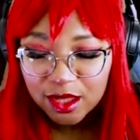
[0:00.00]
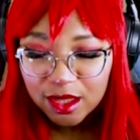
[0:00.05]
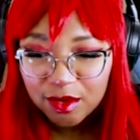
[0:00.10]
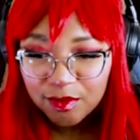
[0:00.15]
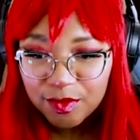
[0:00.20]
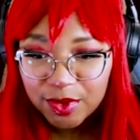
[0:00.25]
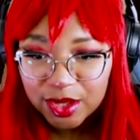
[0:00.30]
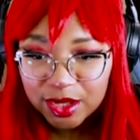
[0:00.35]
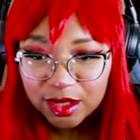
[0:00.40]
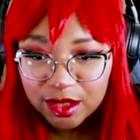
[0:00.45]

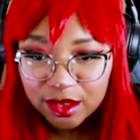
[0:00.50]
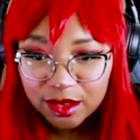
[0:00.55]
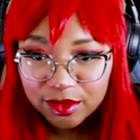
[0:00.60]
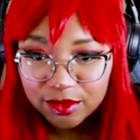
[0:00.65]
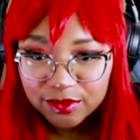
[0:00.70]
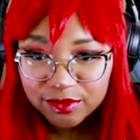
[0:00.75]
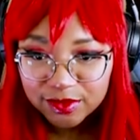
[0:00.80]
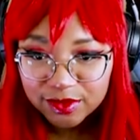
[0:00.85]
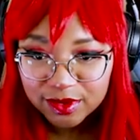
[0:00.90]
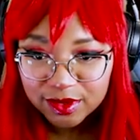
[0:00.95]
It might
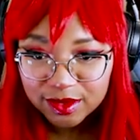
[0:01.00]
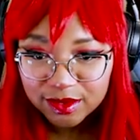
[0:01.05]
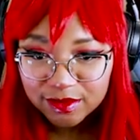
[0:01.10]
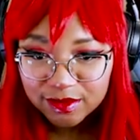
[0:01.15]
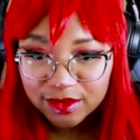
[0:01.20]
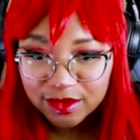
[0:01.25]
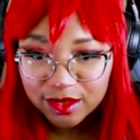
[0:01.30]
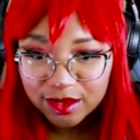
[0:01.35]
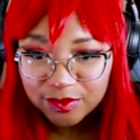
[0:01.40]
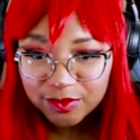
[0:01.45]
close it.
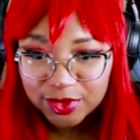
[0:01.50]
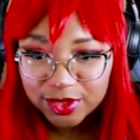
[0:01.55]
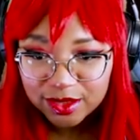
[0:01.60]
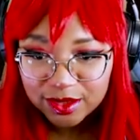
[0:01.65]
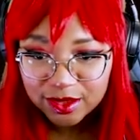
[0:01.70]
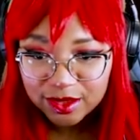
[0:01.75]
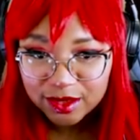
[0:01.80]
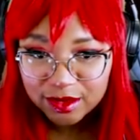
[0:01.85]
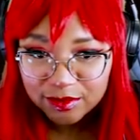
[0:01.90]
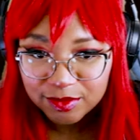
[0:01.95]
So let
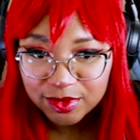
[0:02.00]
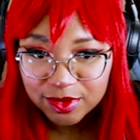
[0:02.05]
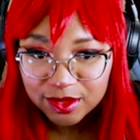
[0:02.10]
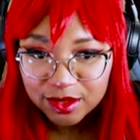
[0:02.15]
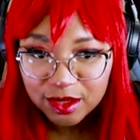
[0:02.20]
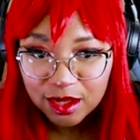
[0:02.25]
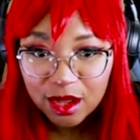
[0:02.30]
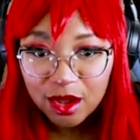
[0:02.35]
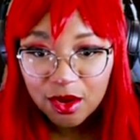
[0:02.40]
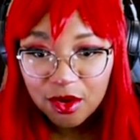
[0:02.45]

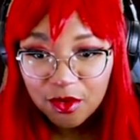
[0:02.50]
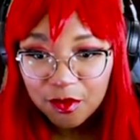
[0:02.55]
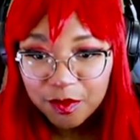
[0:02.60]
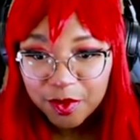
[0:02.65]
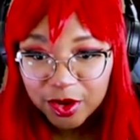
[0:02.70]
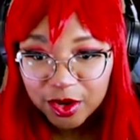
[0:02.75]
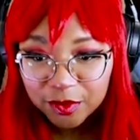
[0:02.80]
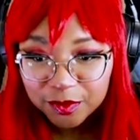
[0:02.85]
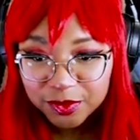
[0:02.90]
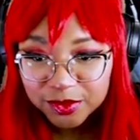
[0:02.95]
me. Oh,
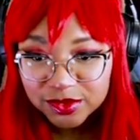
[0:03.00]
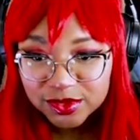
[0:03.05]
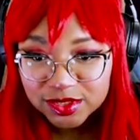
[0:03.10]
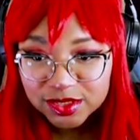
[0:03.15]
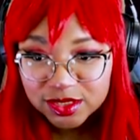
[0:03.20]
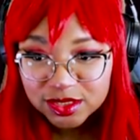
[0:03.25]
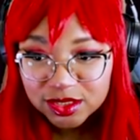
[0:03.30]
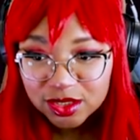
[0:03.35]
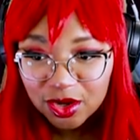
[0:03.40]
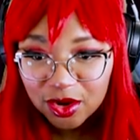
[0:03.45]
purple
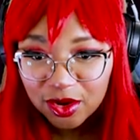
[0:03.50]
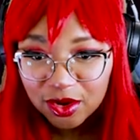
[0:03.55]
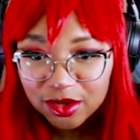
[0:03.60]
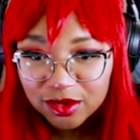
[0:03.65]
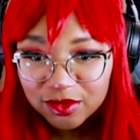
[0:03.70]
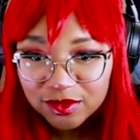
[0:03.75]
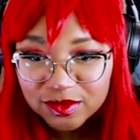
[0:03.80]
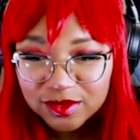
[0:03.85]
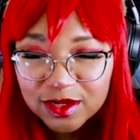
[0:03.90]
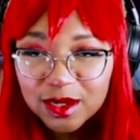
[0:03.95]
star,
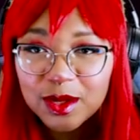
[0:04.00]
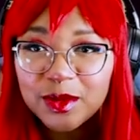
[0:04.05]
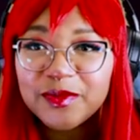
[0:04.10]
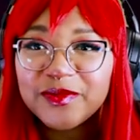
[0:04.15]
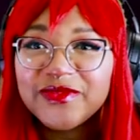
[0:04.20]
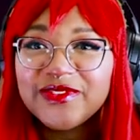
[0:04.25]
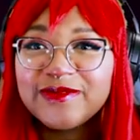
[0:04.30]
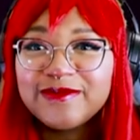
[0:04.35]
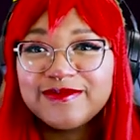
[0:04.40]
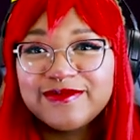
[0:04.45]
you
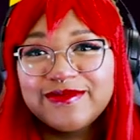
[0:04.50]
dumb.